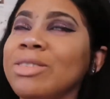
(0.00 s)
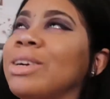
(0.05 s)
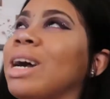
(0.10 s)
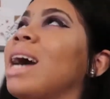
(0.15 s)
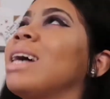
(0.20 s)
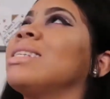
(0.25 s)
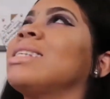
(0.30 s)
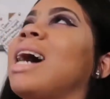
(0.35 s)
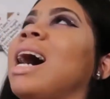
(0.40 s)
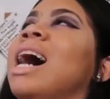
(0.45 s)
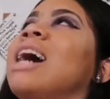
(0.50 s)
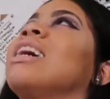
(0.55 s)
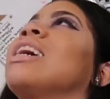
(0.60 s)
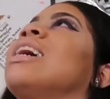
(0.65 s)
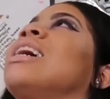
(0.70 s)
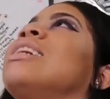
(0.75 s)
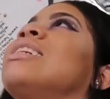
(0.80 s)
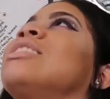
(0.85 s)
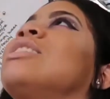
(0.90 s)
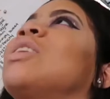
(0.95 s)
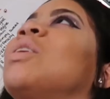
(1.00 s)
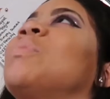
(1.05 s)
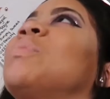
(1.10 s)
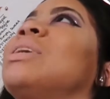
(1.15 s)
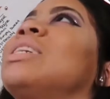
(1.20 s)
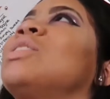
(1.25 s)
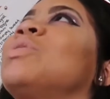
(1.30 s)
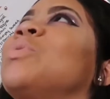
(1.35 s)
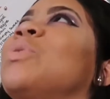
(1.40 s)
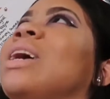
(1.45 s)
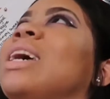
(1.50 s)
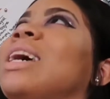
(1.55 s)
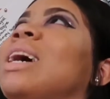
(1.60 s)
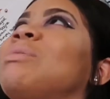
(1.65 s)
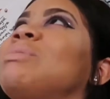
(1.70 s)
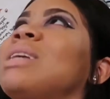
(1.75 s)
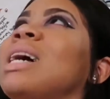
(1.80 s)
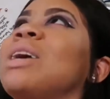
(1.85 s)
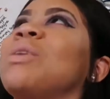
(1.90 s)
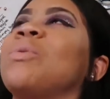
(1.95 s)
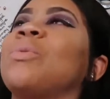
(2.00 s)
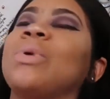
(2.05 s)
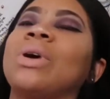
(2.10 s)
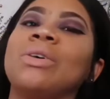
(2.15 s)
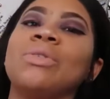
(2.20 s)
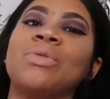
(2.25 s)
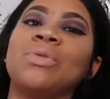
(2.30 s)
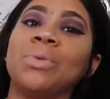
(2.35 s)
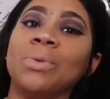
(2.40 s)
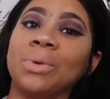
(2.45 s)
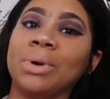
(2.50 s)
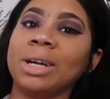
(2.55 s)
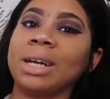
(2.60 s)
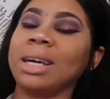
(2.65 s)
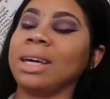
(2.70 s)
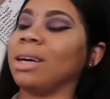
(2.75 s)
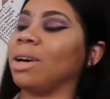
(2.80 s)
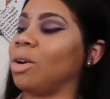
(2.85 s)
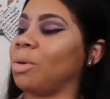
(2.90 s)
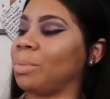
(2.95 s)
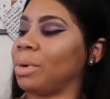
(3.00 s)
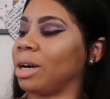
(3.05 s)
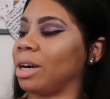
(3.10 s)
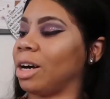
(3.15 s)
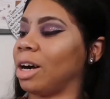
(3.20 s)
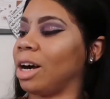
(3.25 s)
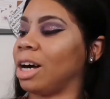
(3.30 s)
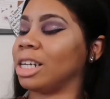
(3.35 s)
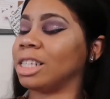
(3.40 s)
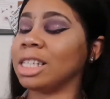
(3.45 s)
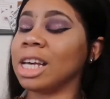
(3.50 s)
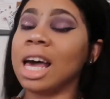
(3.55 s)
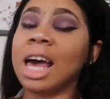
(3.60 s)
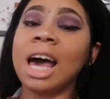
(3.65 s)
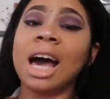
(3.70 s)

You guys, I gained so much weight. I'm like 140. Oh my gosh.